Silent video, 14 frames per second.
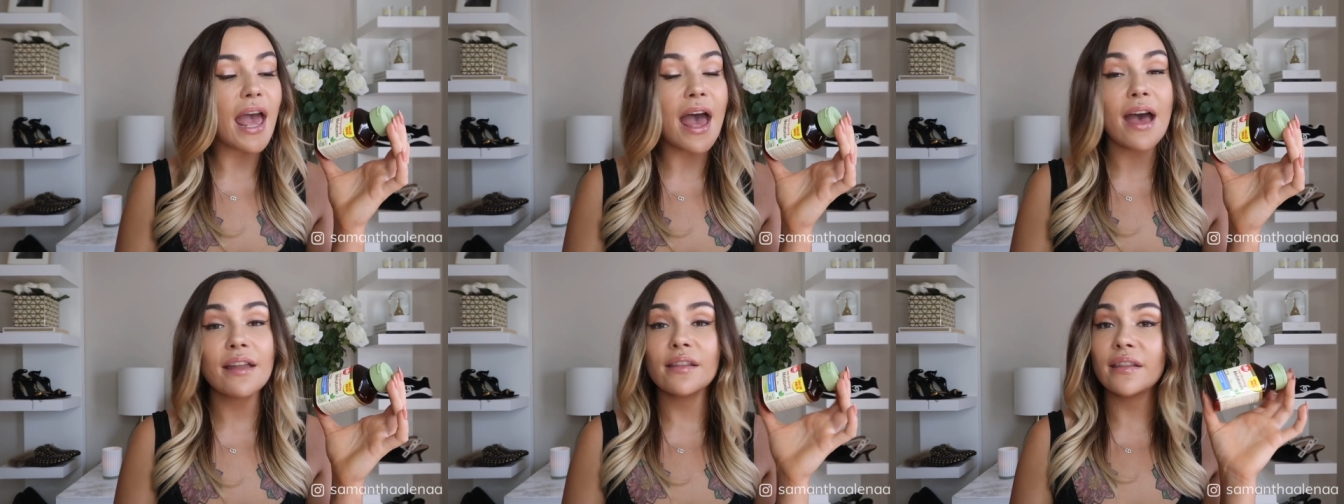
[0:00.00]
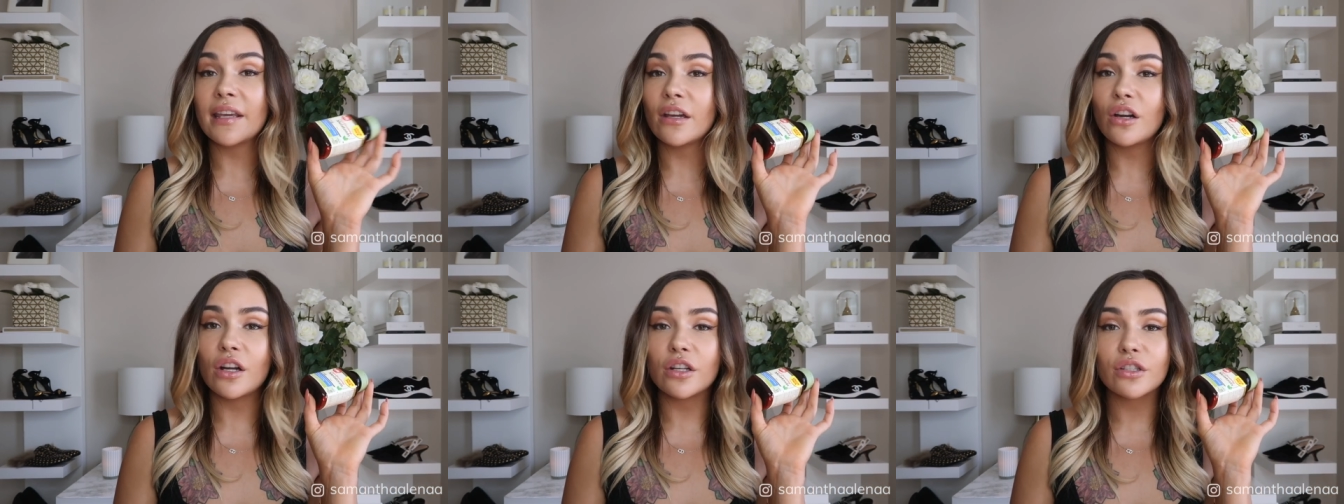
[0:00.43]
and
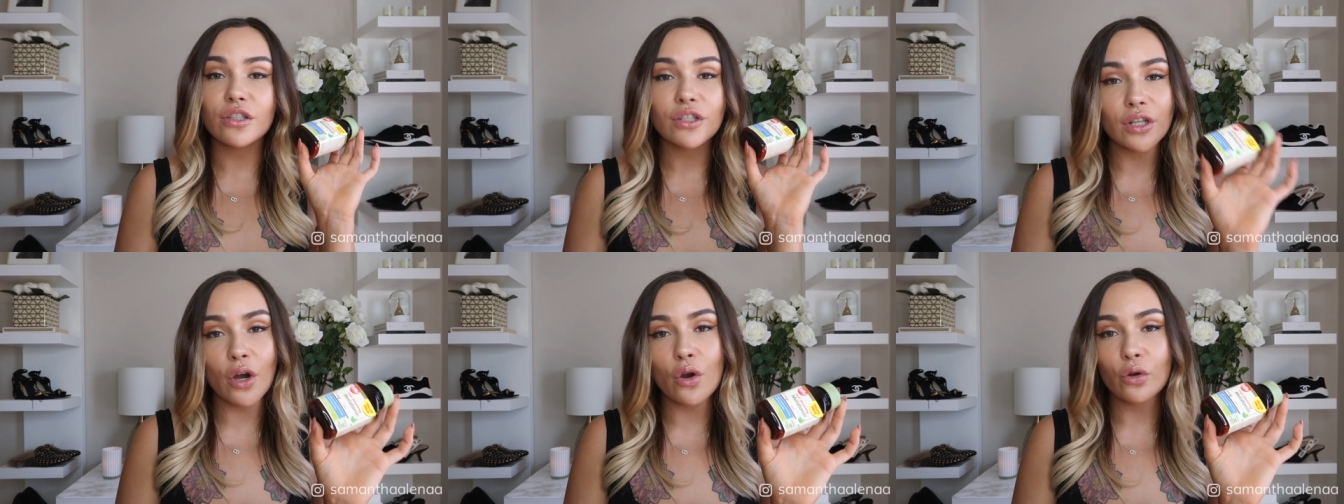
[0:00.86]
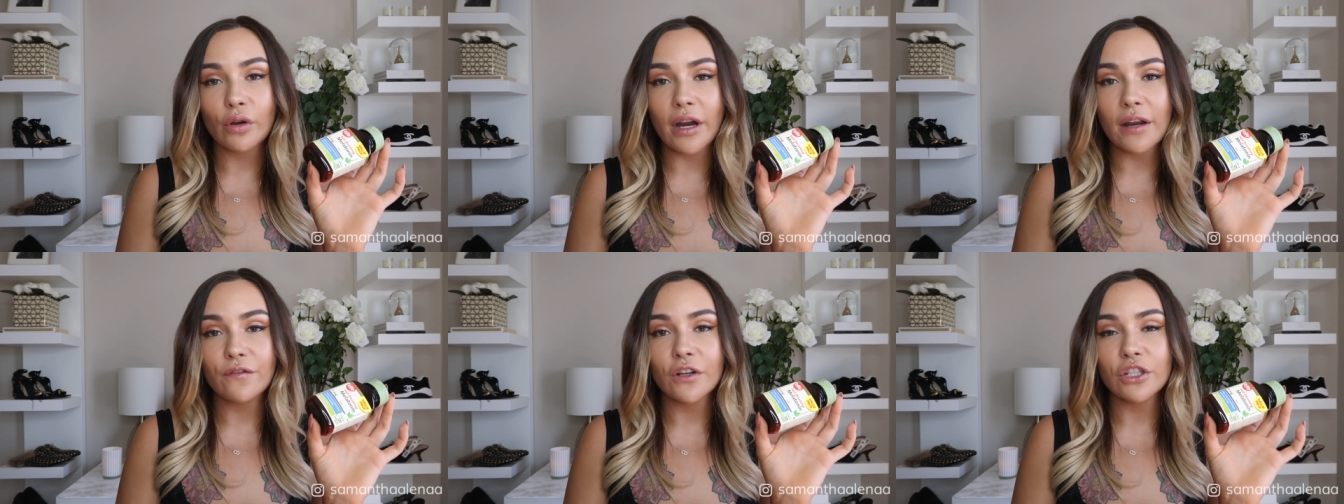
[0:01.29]
they are so
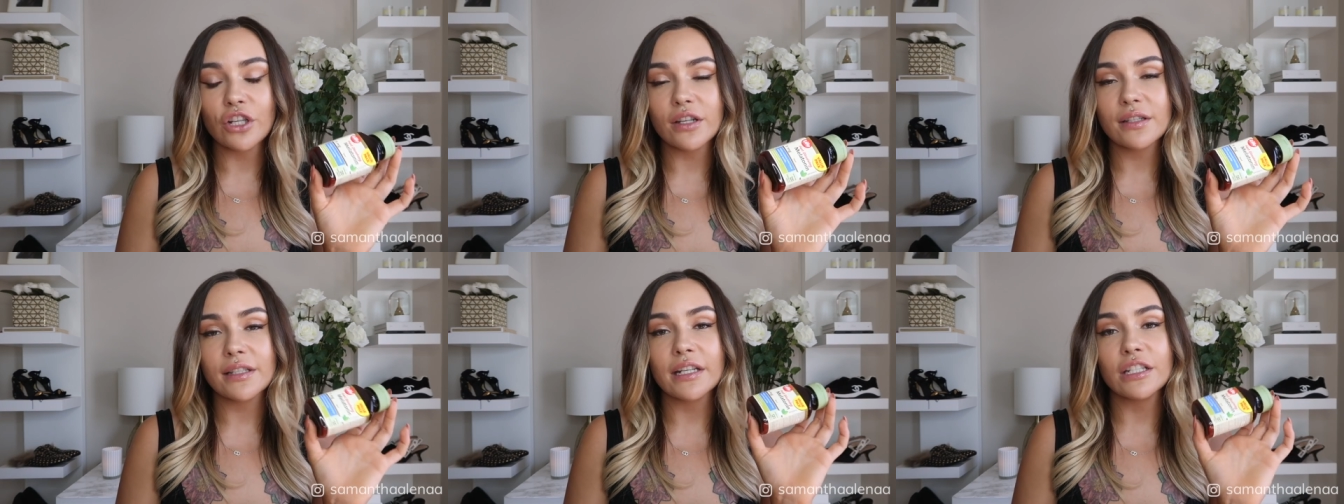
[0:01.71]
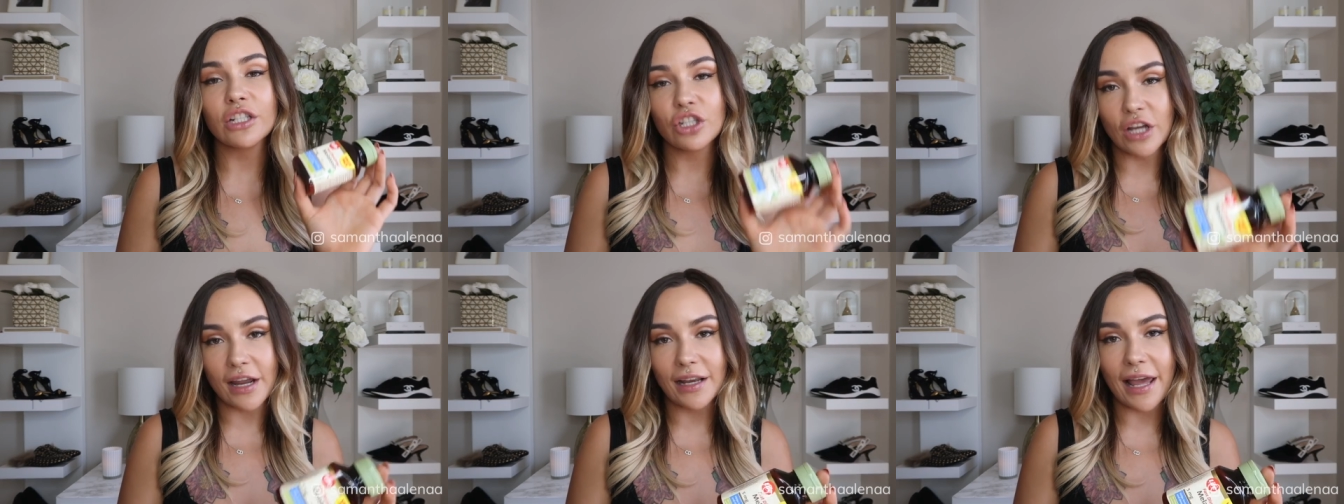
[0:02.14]
great for adjusting to
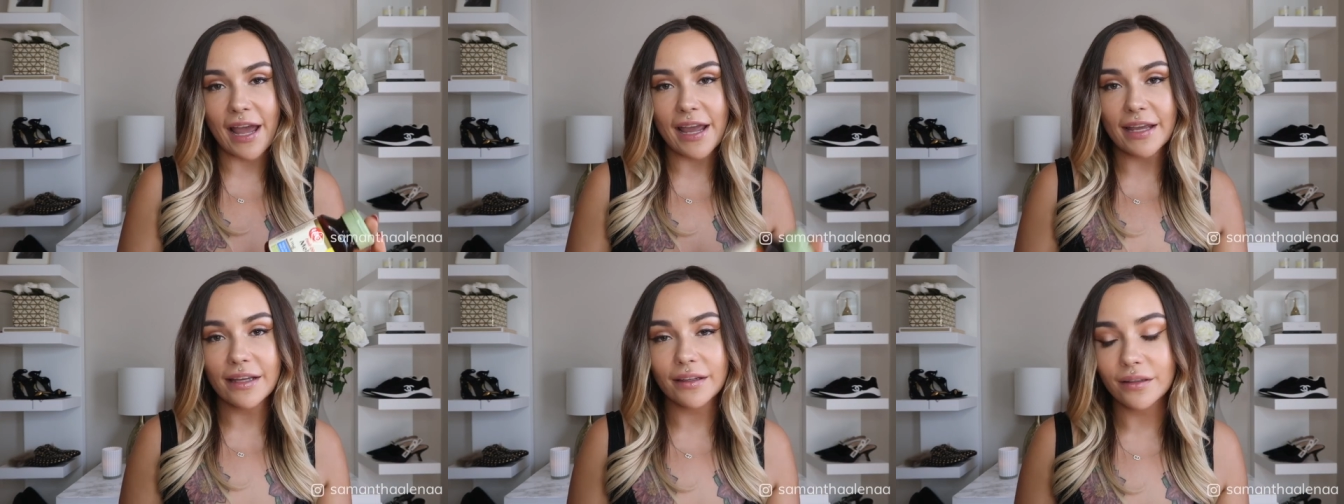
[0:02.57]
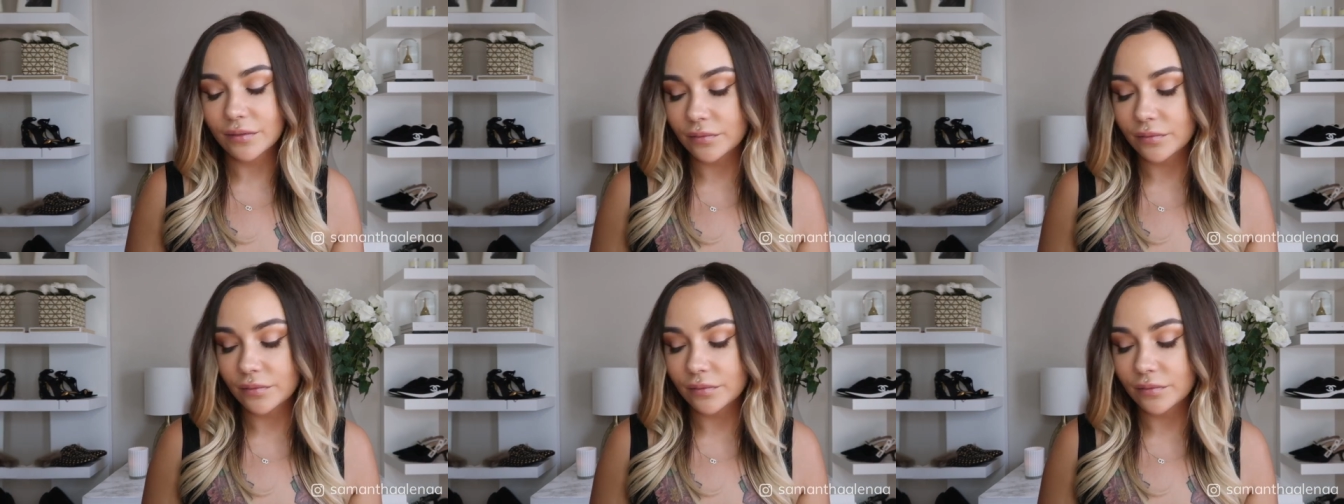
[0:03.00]
jet lag.